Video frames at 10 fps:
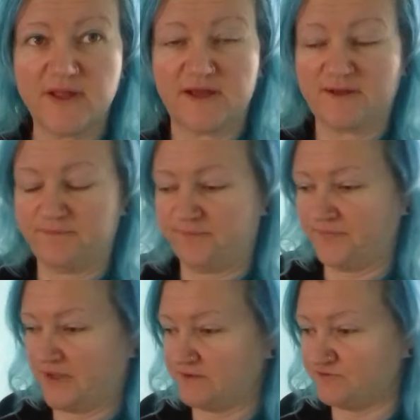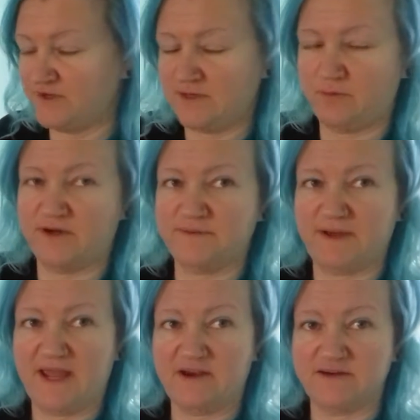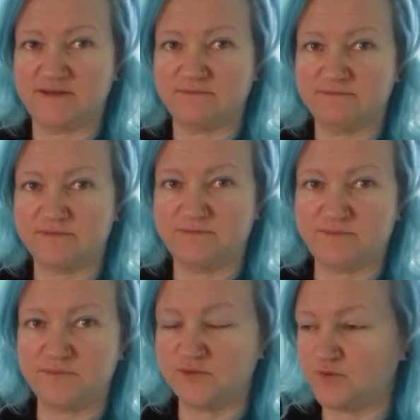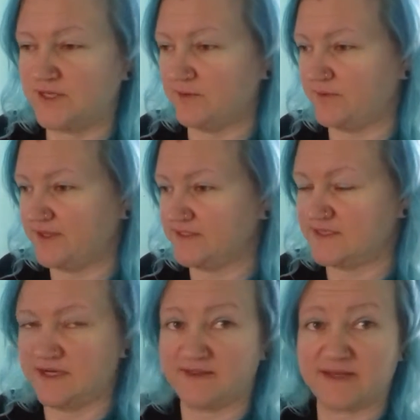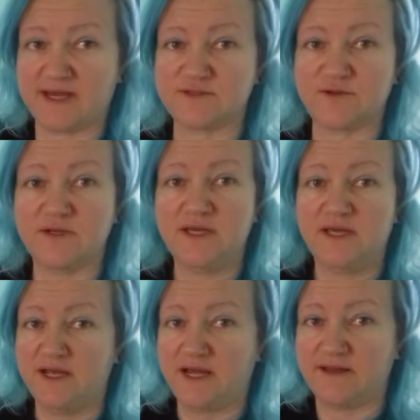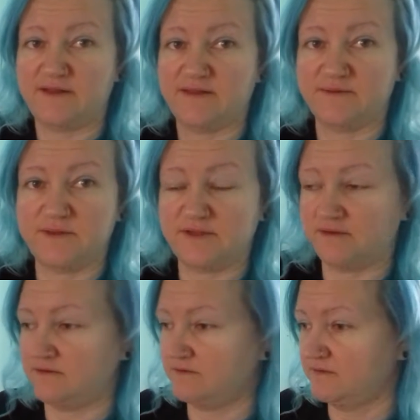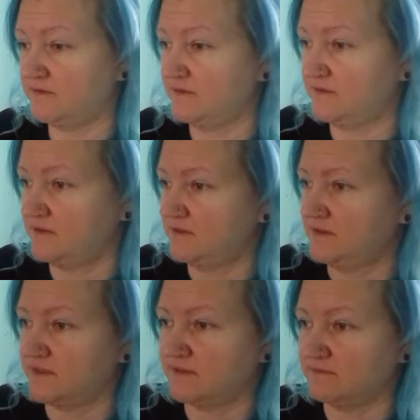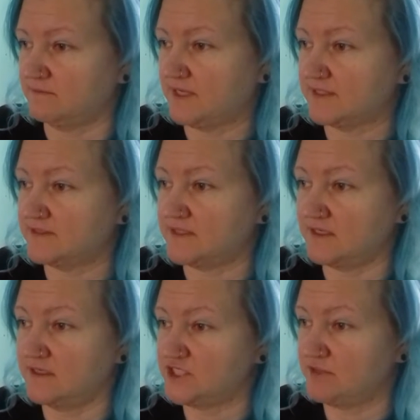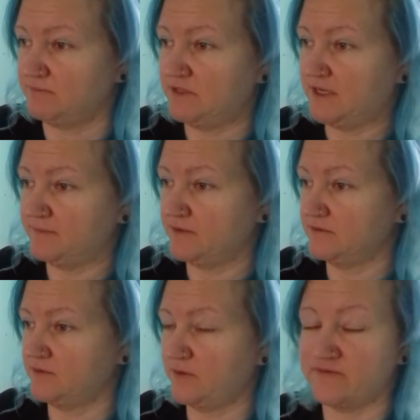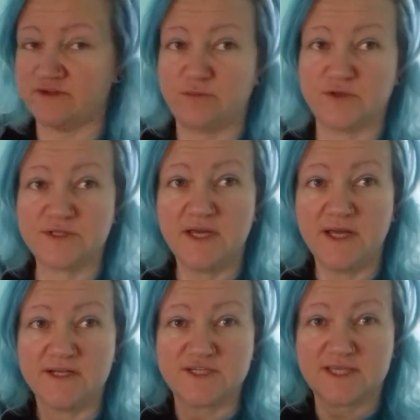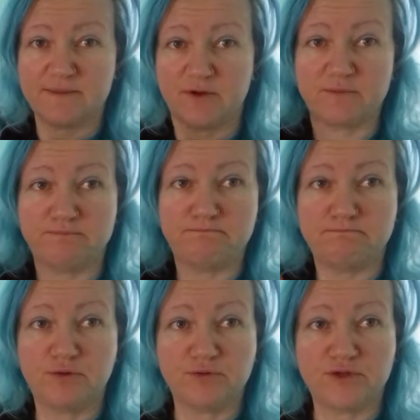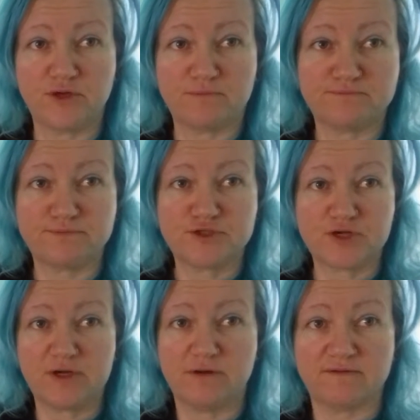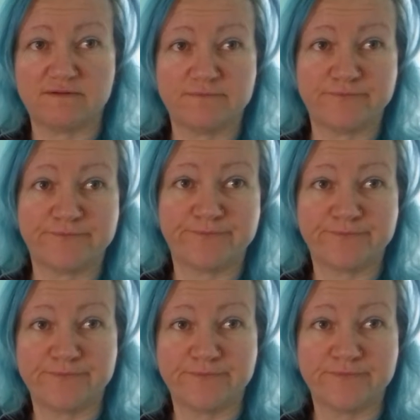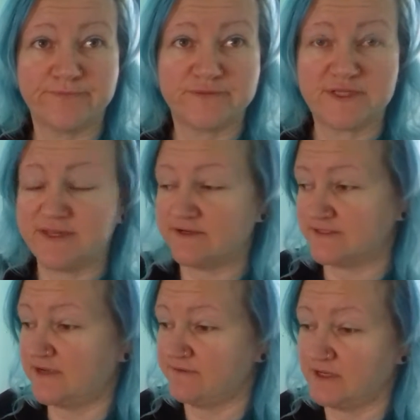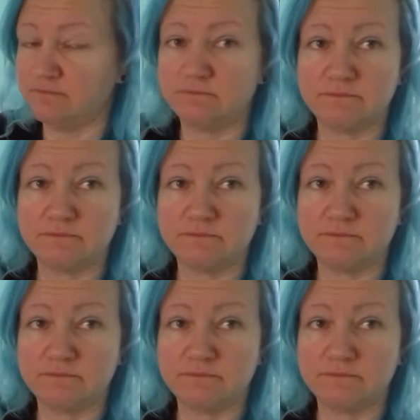I was really worried about Erin twiddling with it and turning the gas on, and the gas technician, plumber, whoever he was, just came along, pulled the knob straight off. So there, it's safe now.